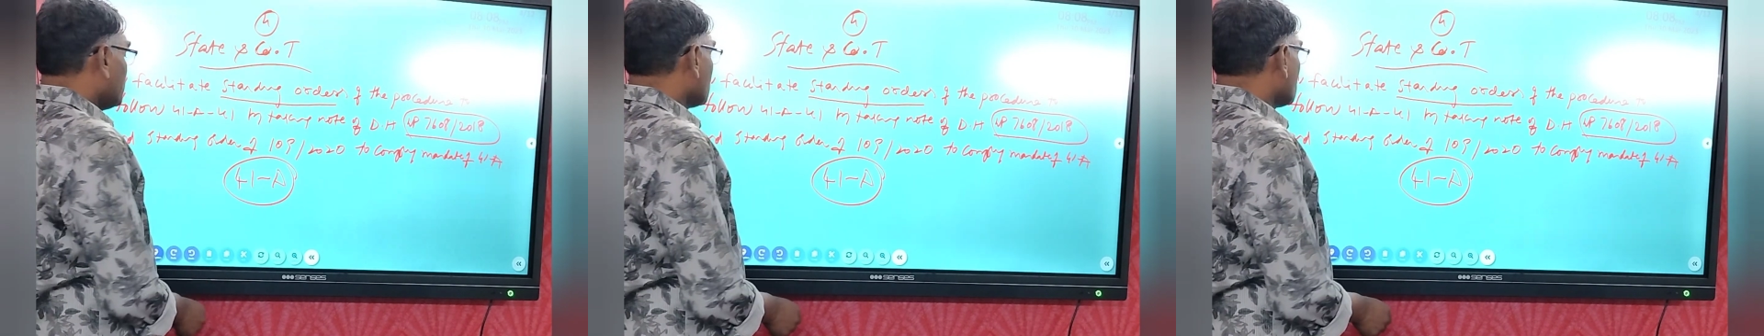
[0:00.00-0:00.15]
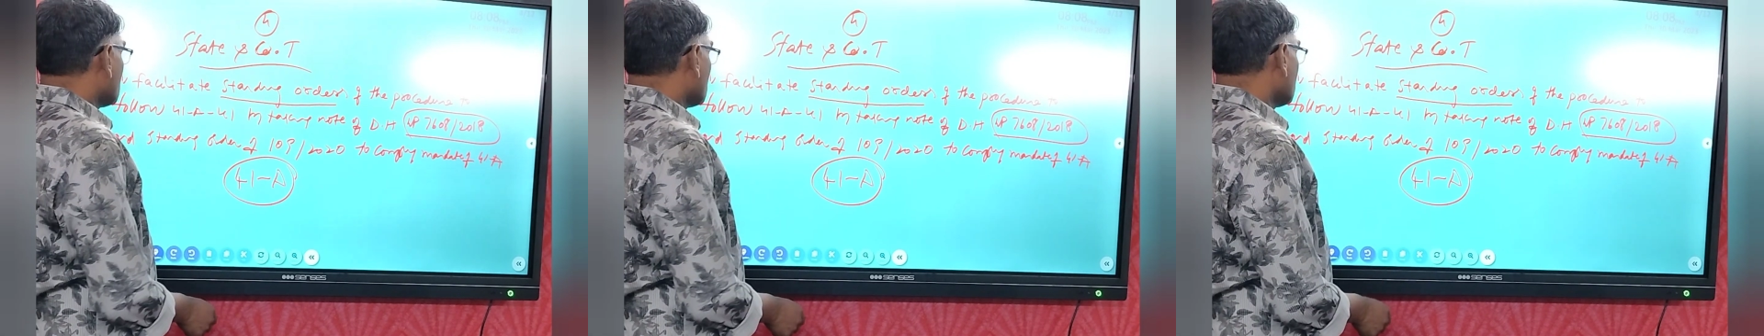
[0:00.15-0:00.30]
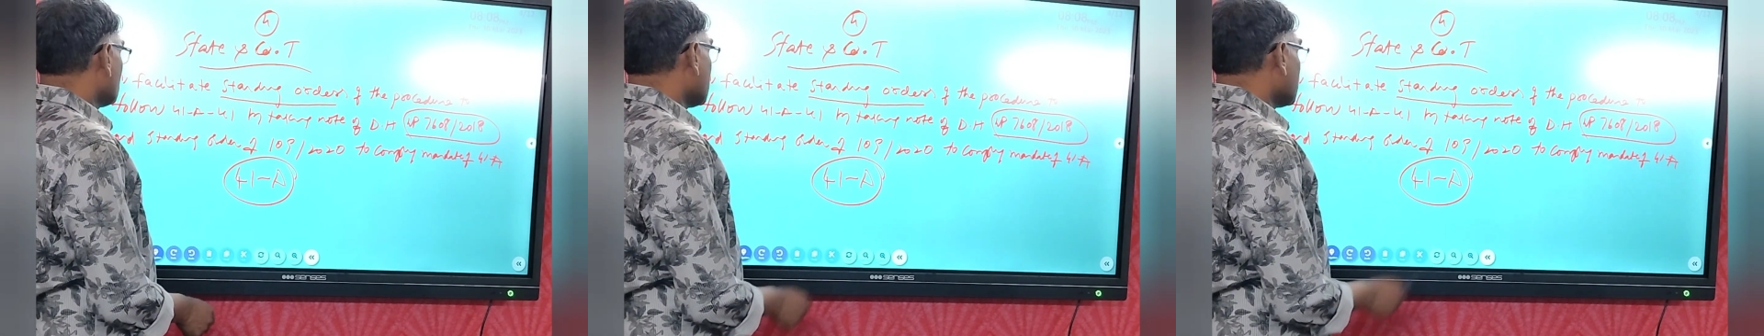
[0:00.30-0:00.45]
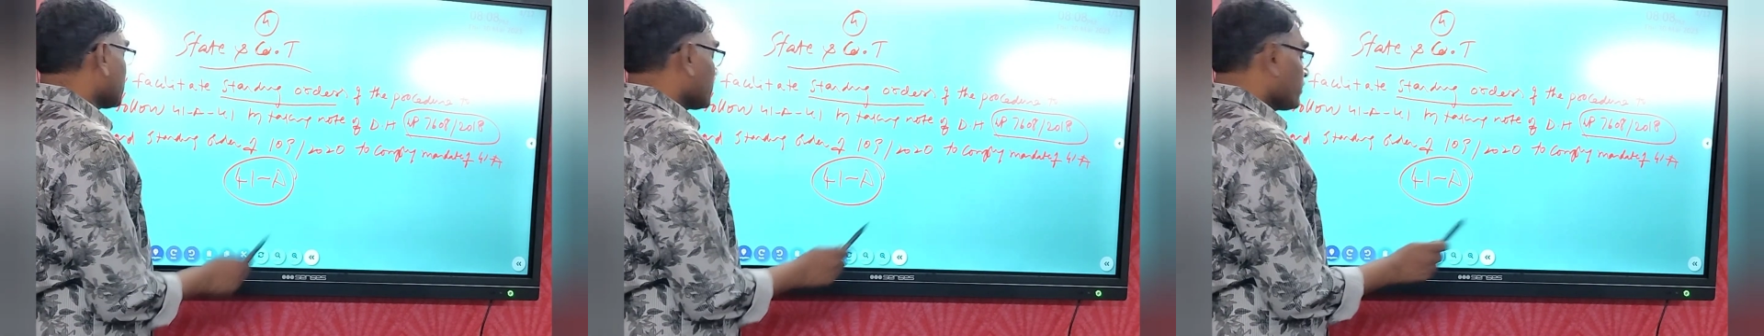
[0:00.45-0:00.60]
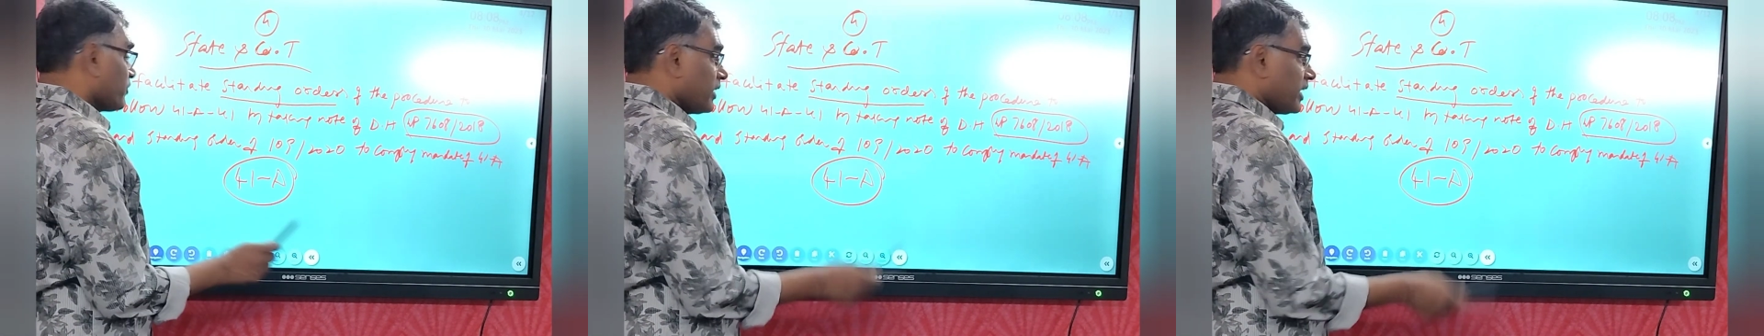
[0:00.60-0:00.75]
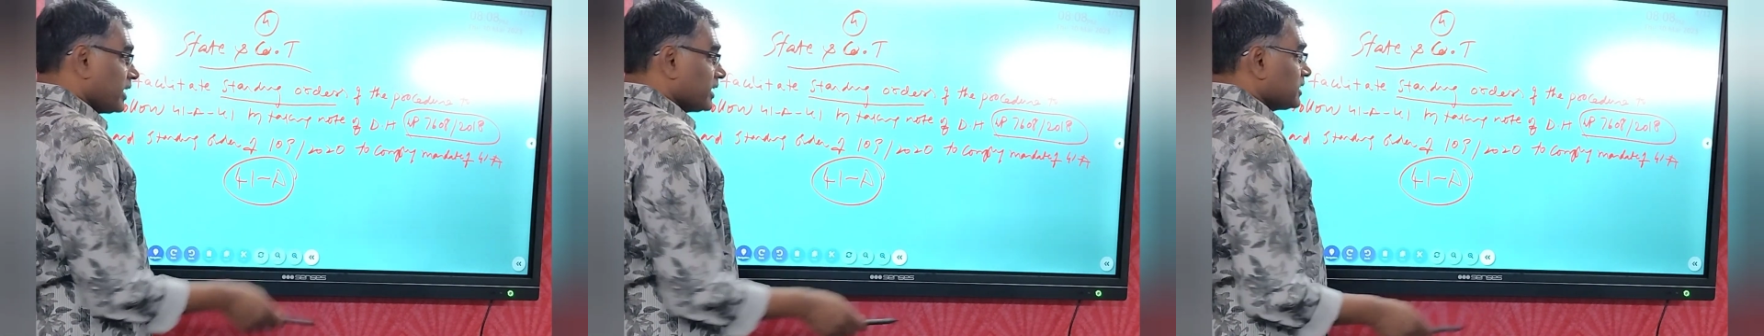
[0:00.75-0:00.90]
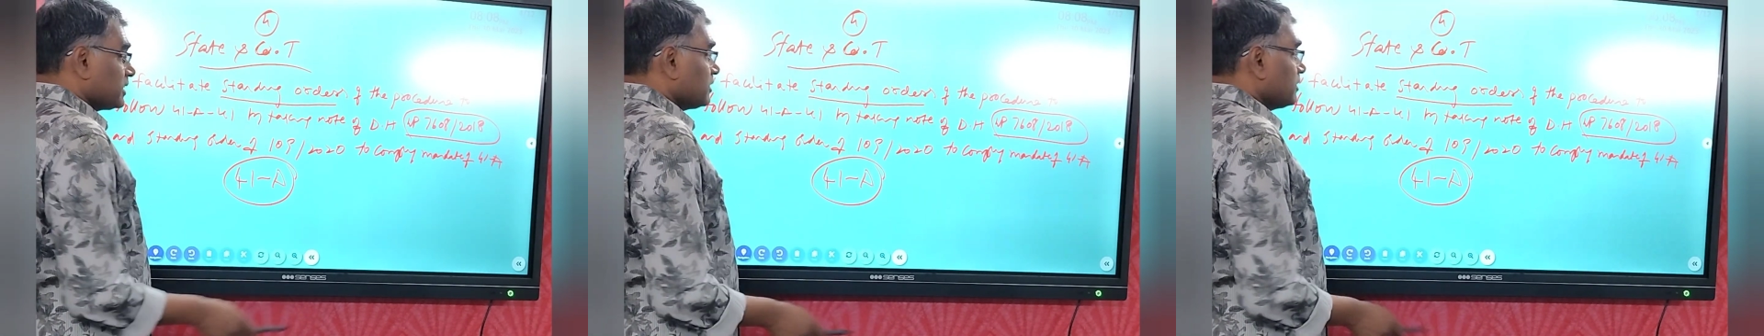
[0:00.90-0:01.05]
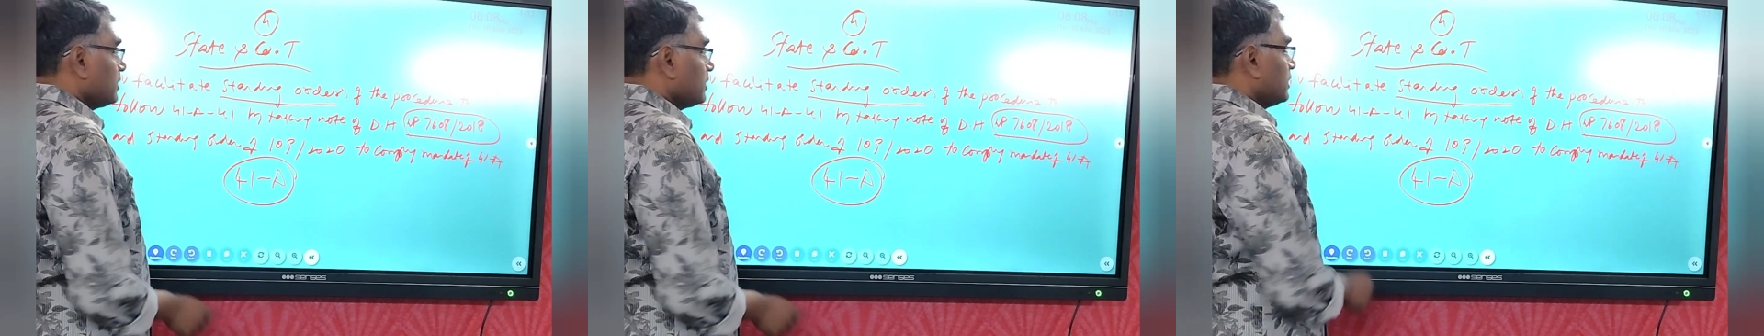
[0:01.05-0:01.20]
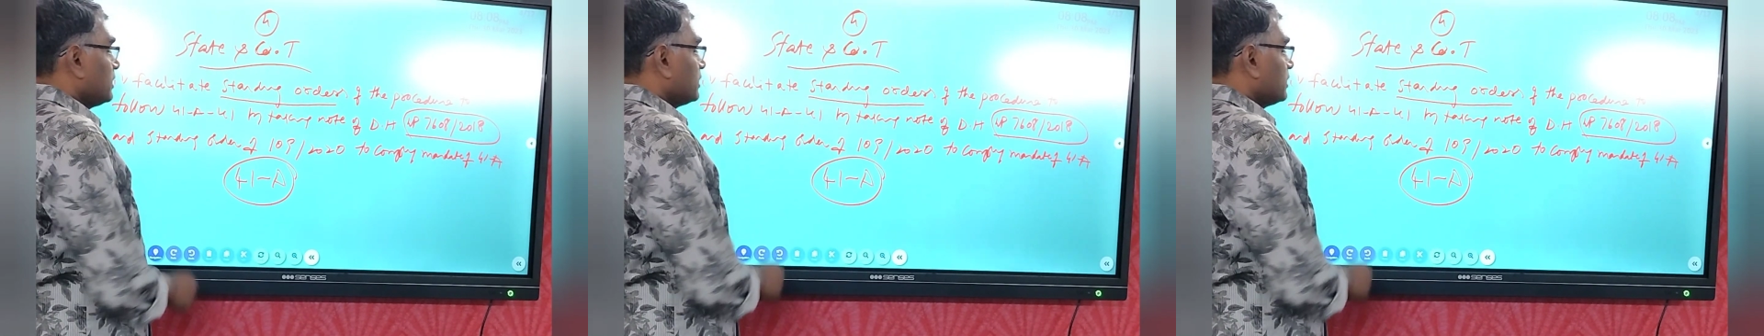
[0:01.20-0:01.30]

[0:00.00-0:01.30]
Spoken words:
To that effect,